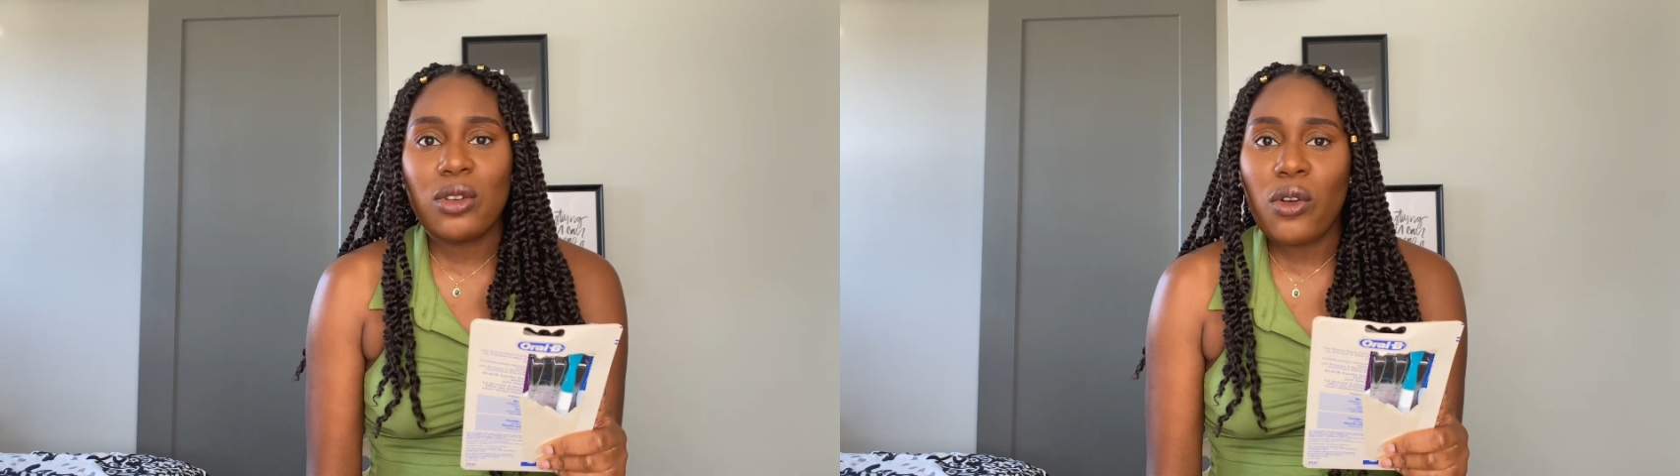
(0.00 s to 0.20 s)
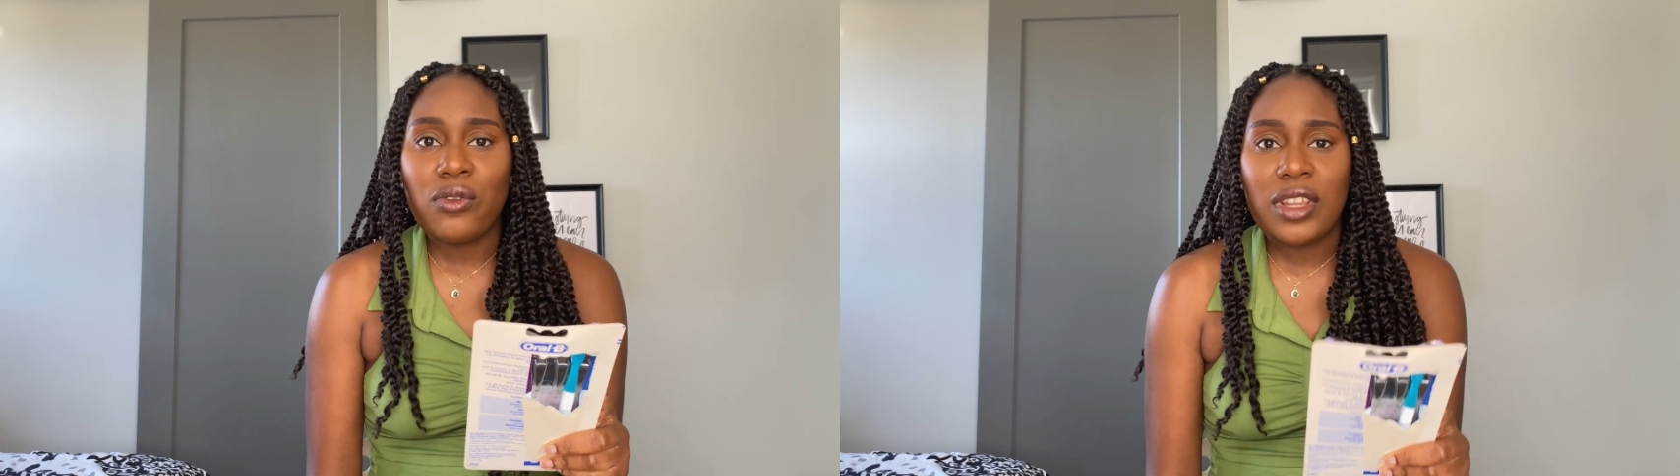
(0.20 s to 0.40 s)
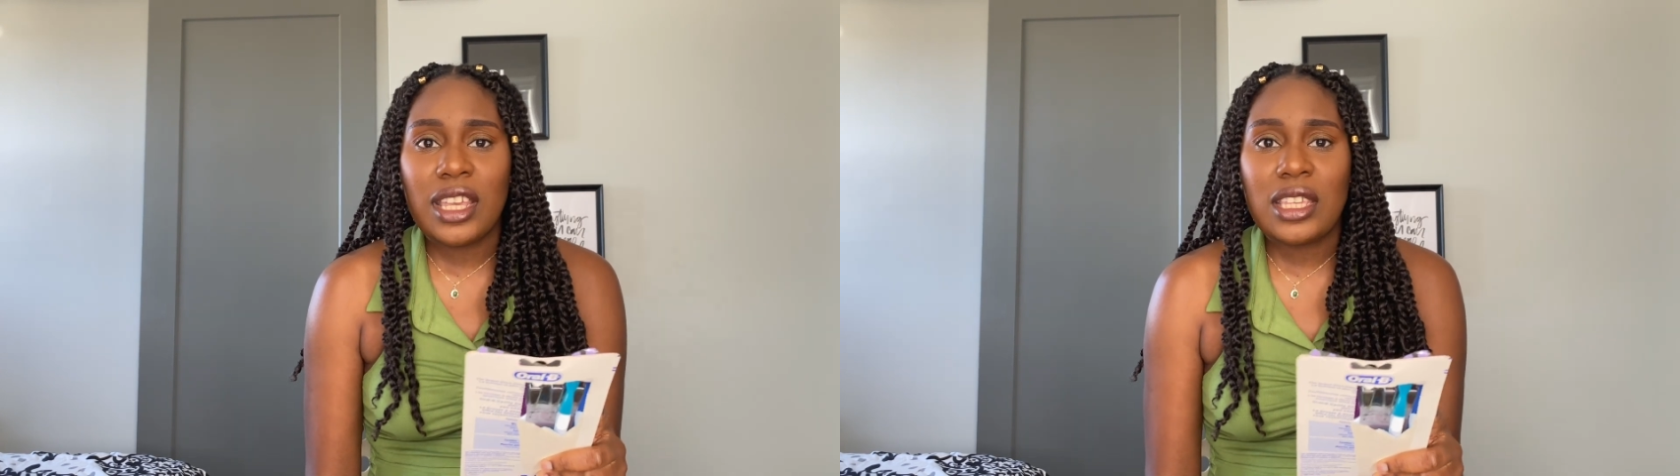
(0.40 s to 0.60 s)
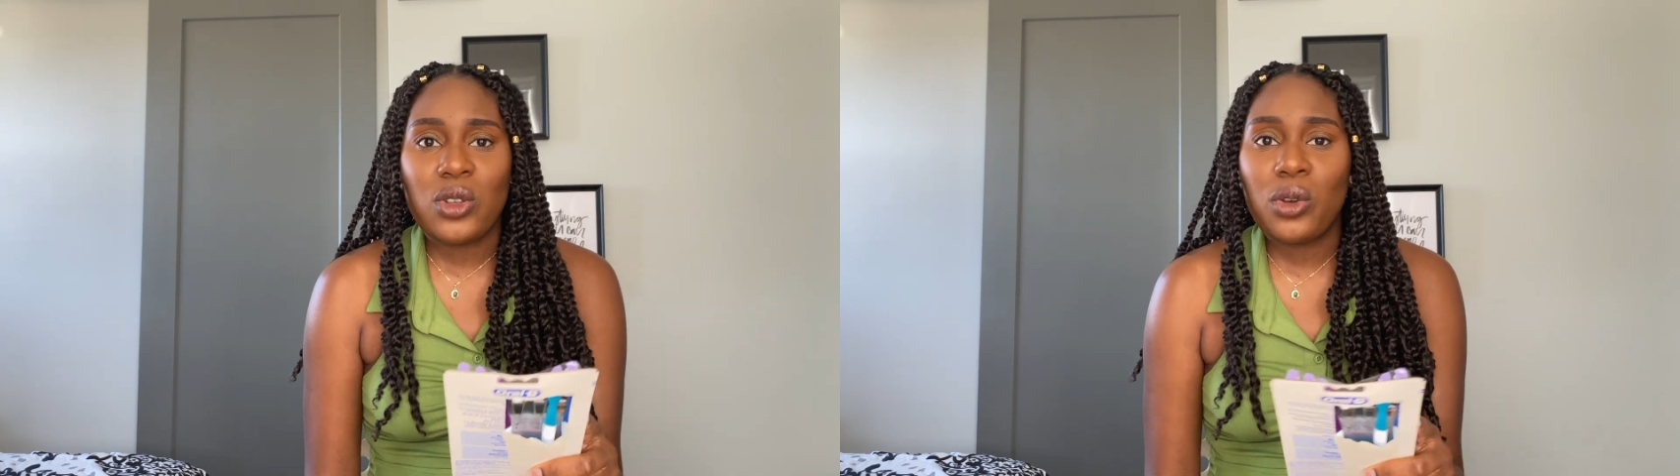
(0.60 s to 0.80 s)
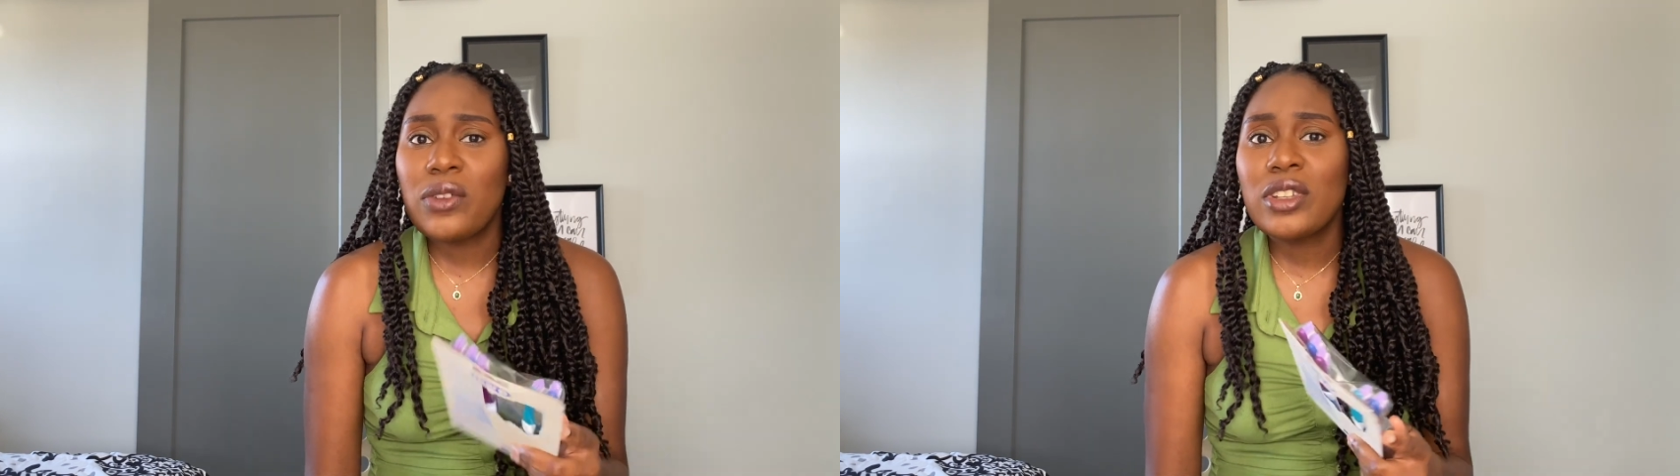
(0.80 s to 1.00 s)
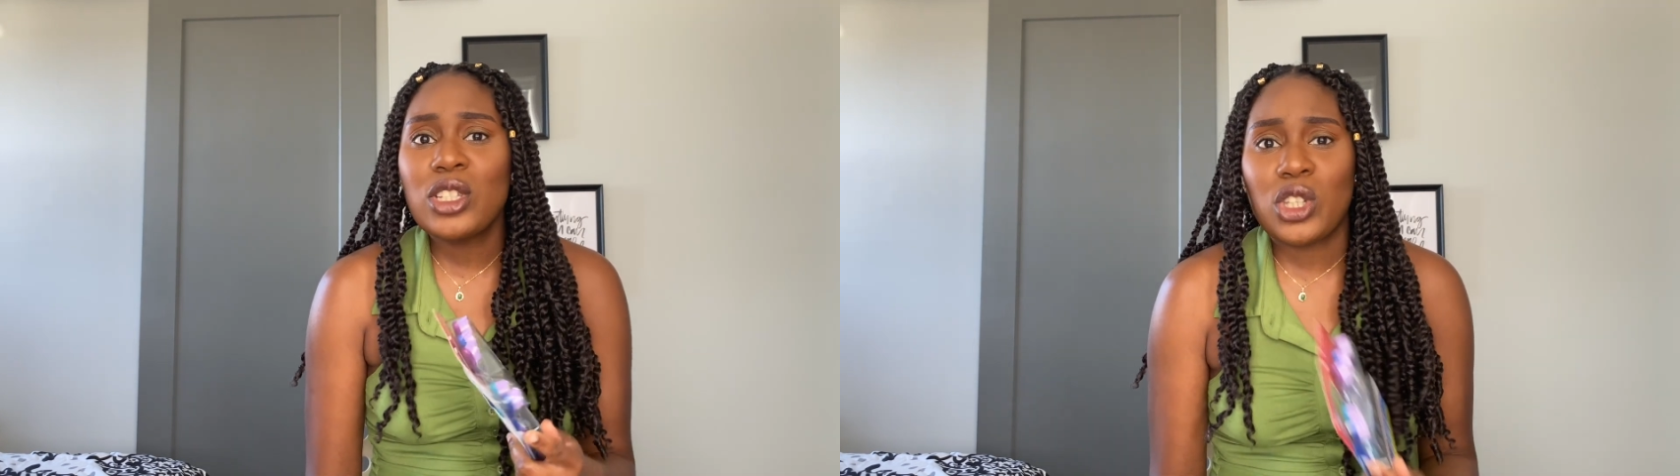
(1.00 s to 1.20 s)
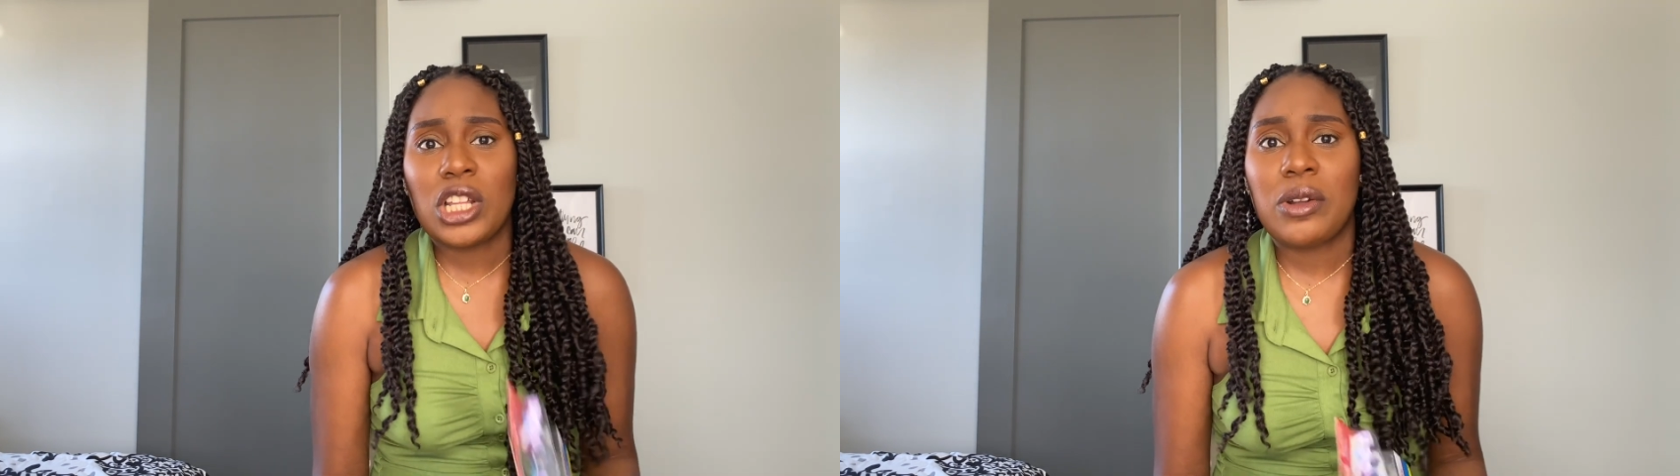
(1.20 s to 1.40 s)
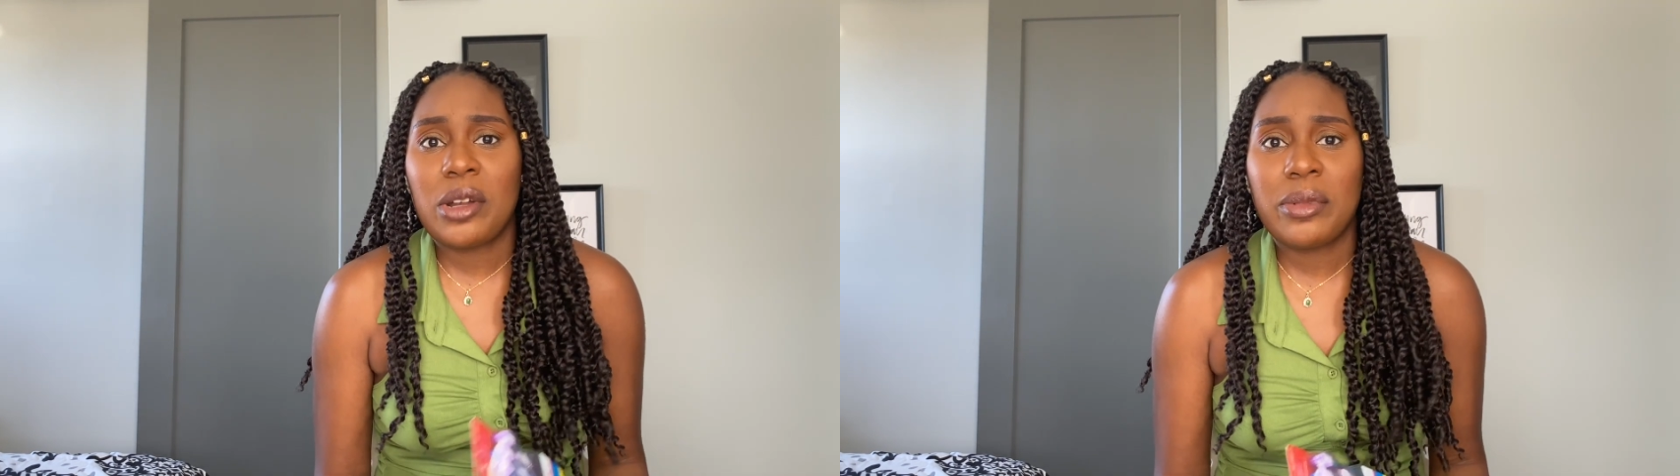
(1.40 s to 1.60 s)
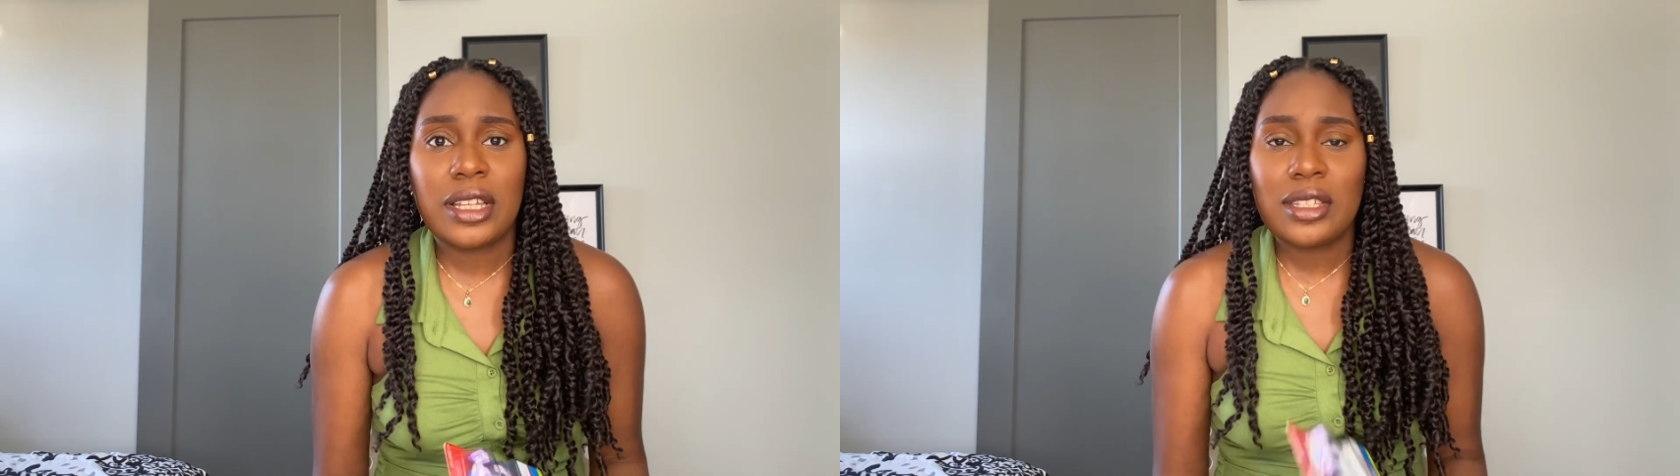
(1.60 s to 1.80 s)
convenience store, even in Dollarama.